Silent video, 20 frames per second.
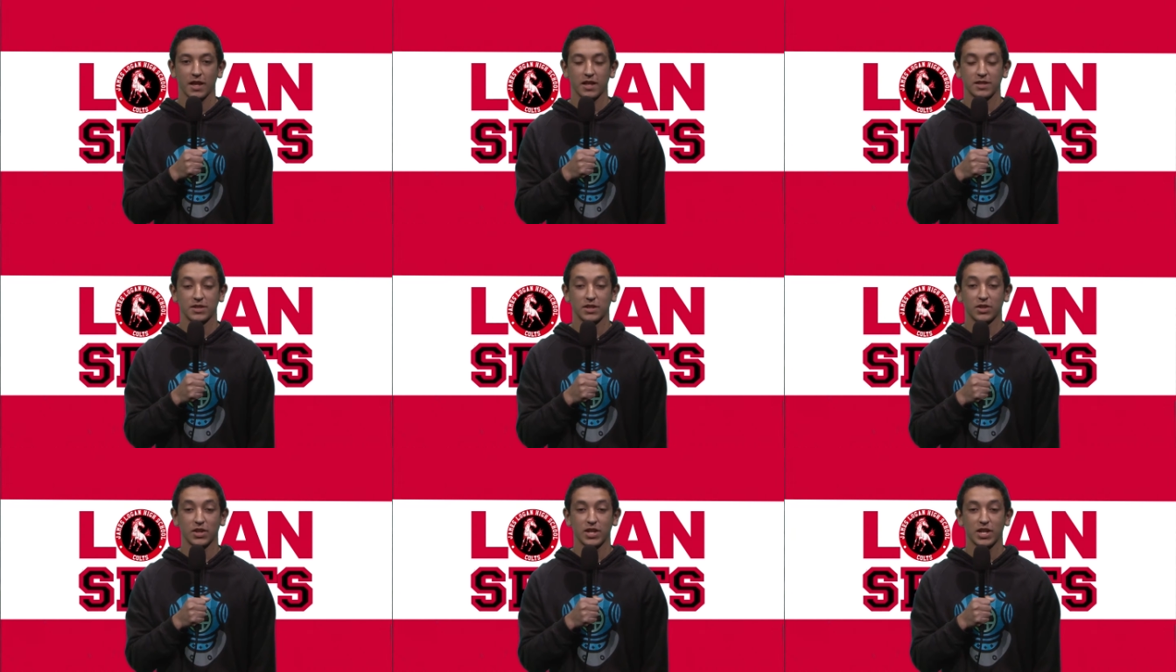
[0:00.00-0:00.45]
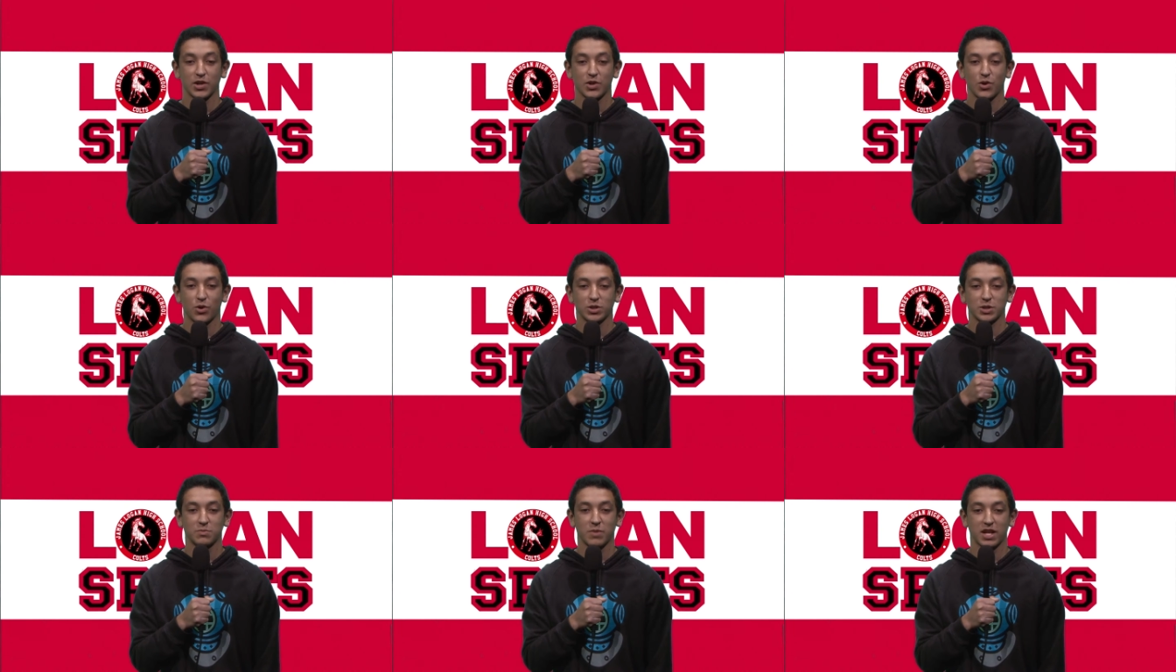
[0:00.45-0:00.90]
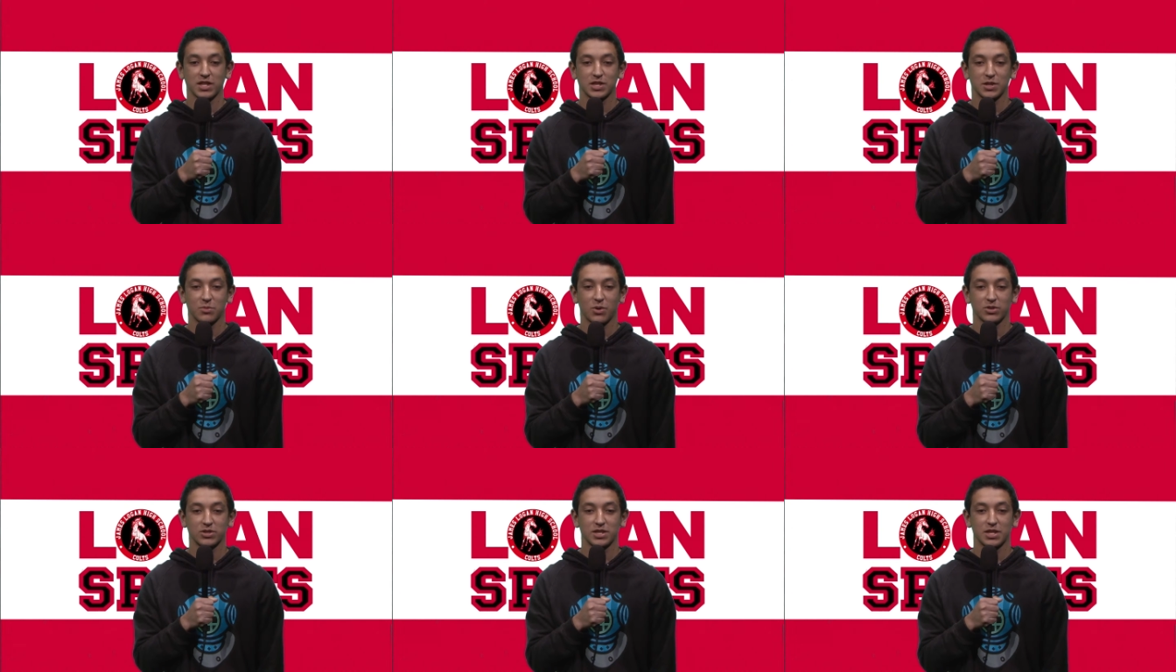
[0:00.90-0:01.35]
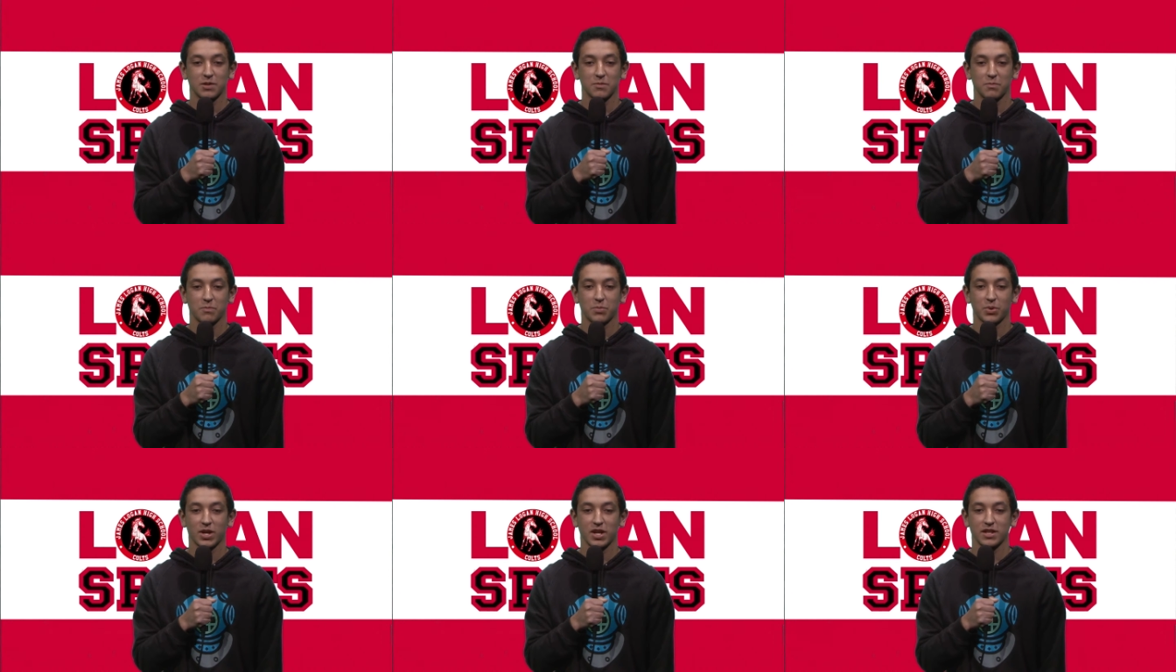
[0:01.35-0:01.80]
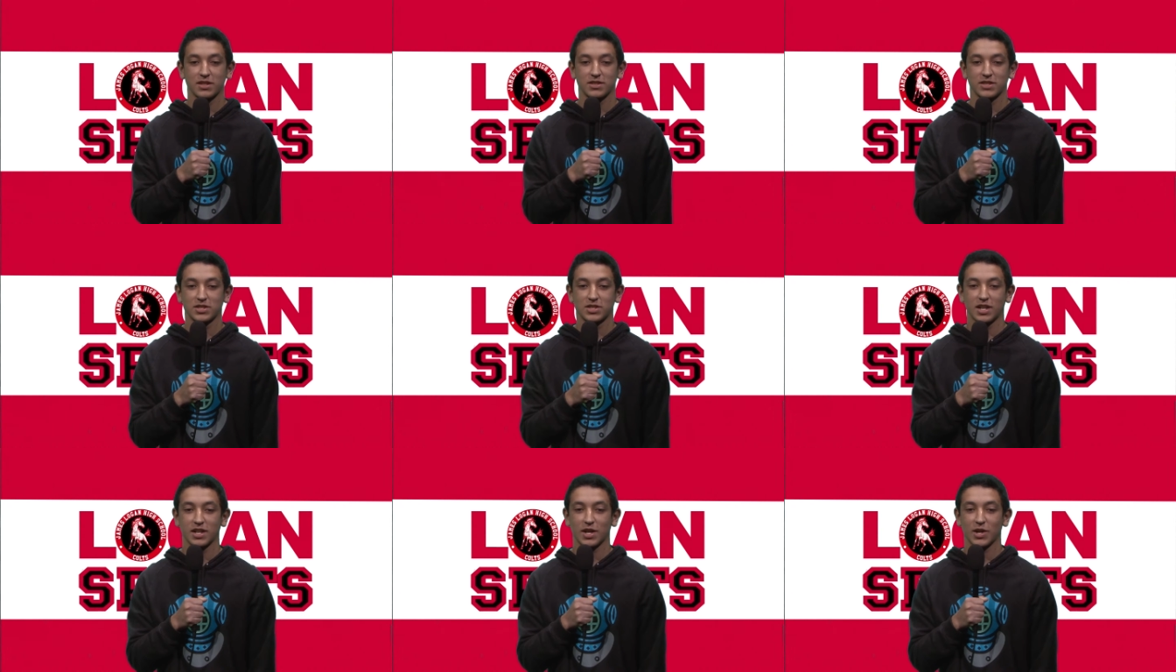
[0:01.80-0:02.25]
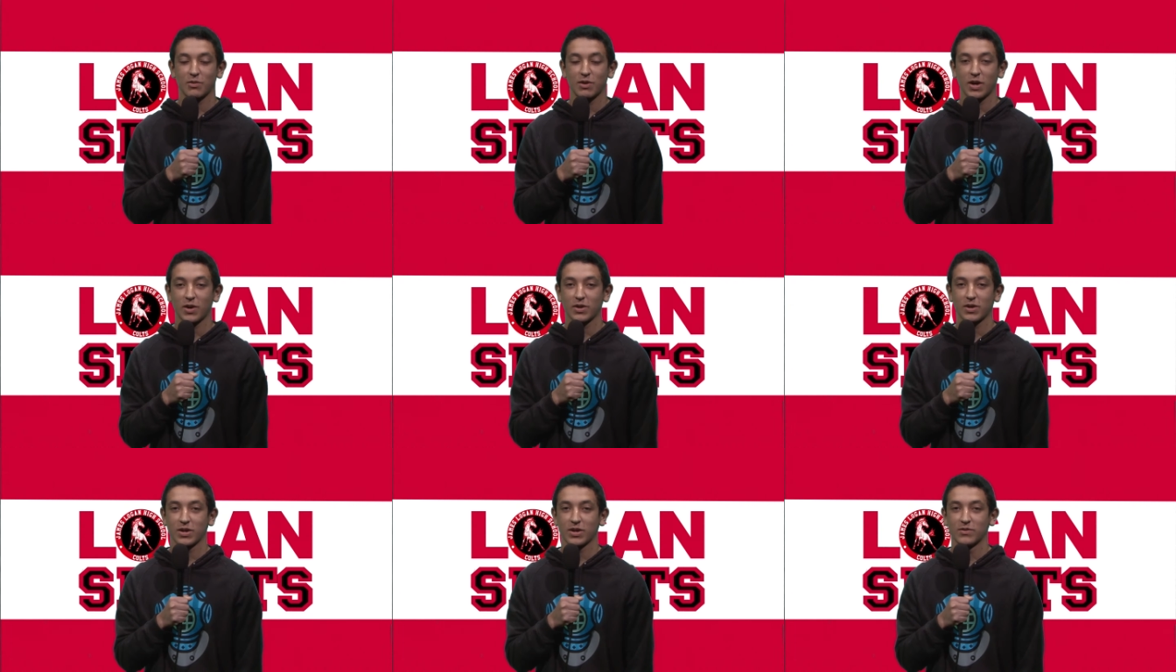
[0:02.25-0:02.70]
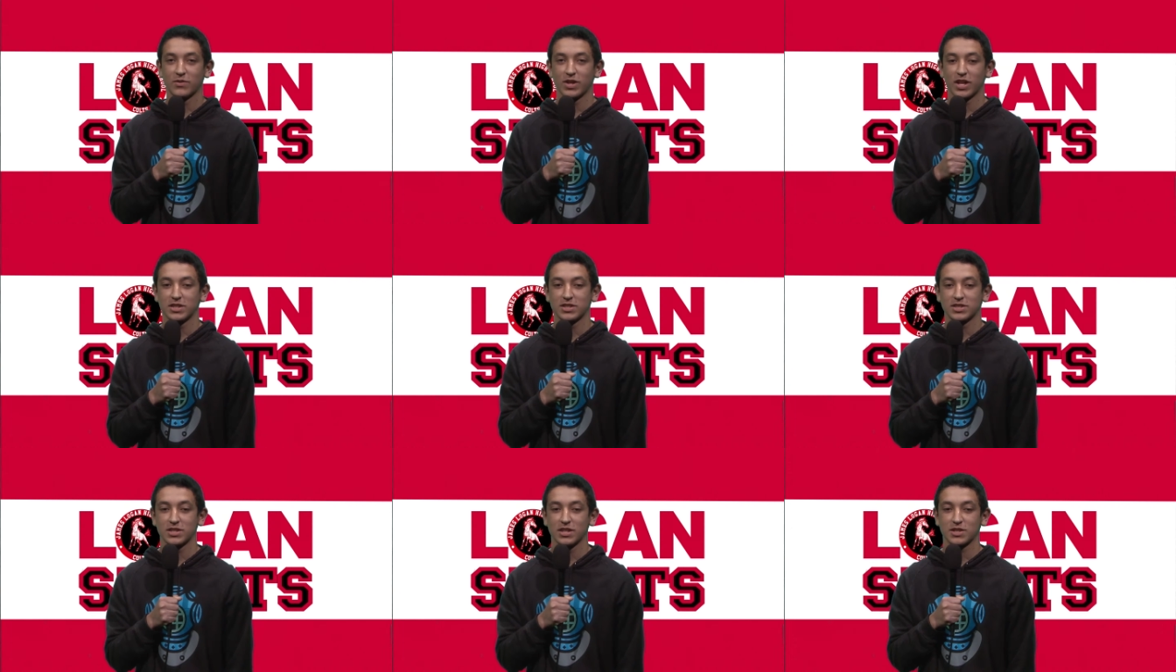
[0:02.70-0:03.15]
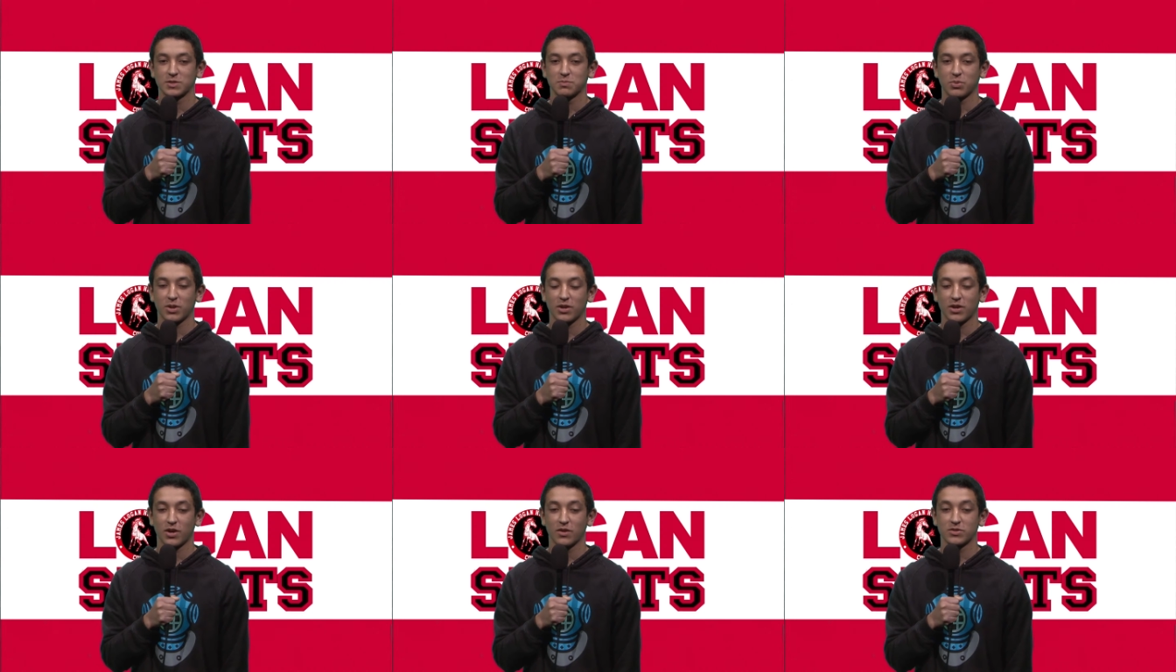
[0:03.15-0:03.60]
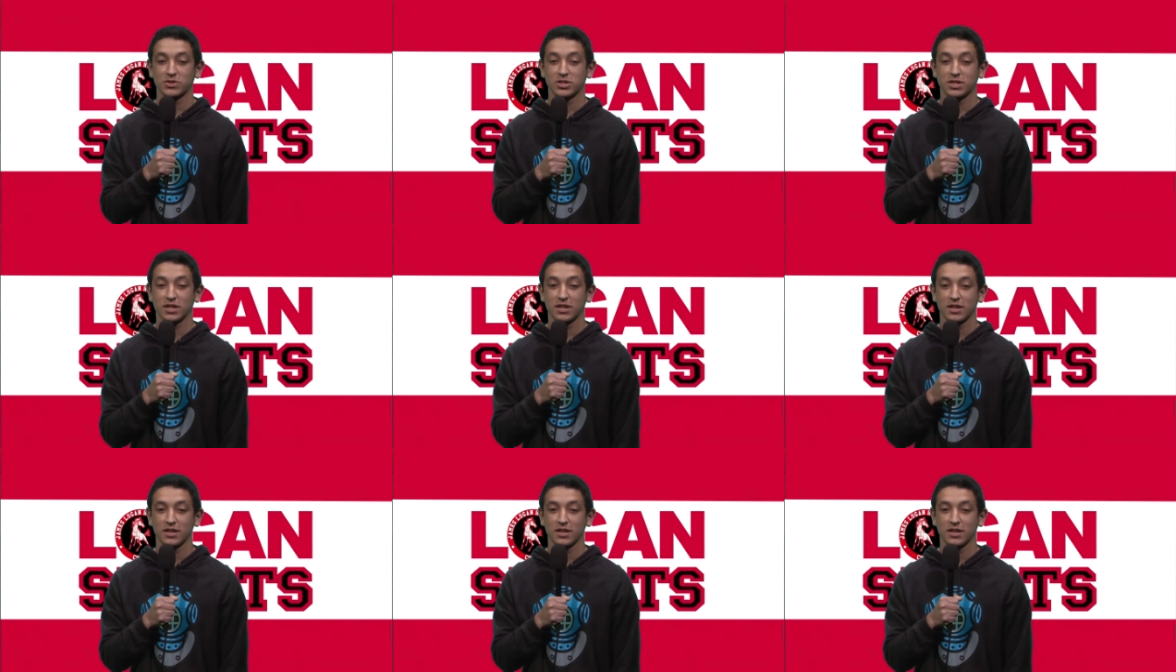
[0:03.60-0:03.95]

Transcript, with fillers: The Lady Colts basketball team played in the second round of the NCS playoffs.